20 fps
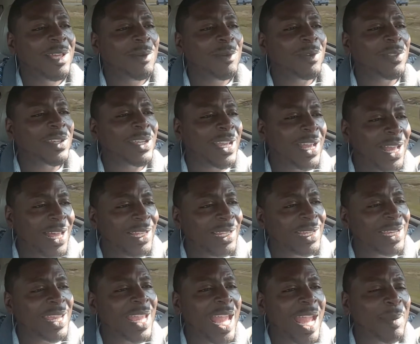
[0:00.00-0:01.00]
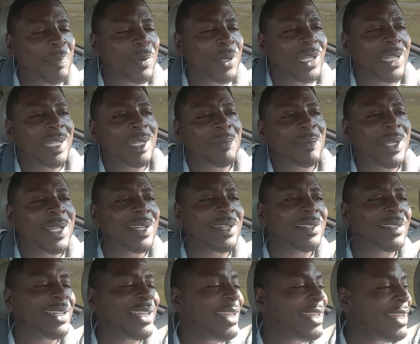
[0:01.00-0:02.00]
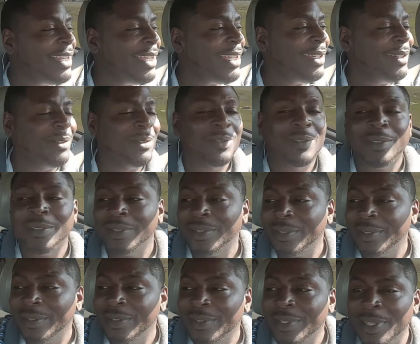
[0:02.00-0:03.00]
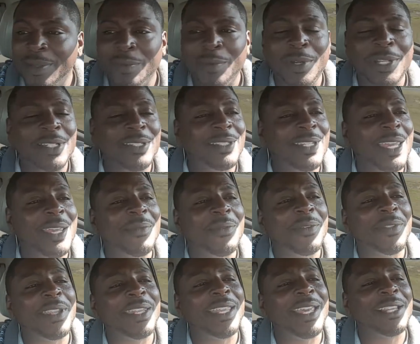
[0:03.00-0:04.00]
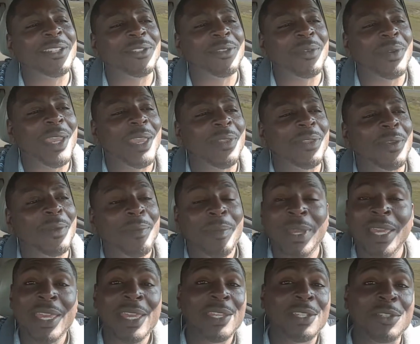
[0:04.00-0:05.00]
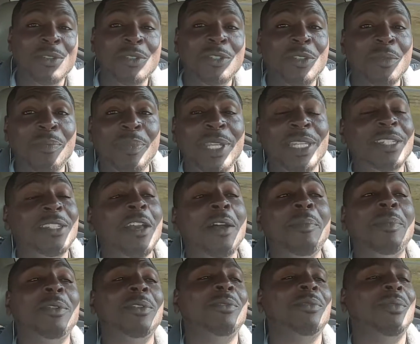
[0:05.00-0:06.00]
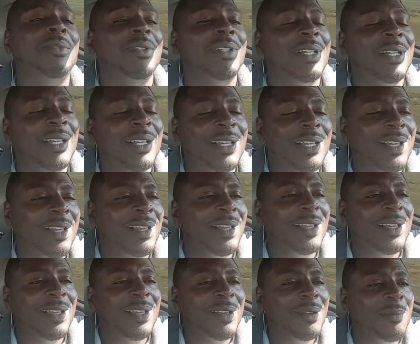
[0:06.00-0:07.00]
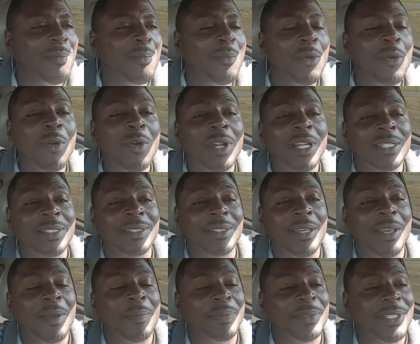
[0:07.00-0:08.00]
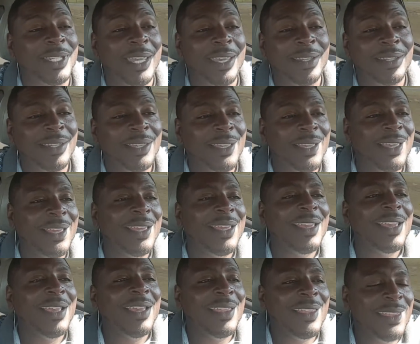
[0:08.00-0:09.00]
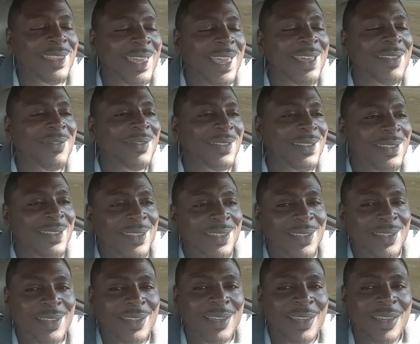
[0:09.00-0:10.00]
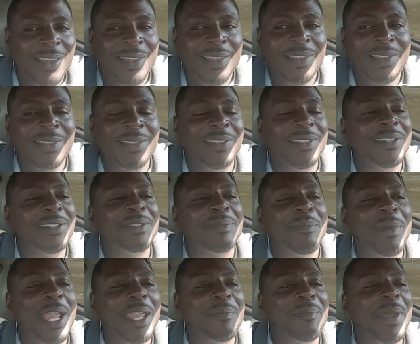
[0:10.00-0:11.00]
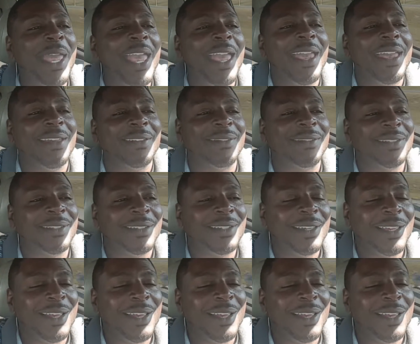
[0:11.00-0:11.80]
with Colin Kaepernick because he kneeled, he wouldn't stand for the national anthem, you should be double more upset that this might pass.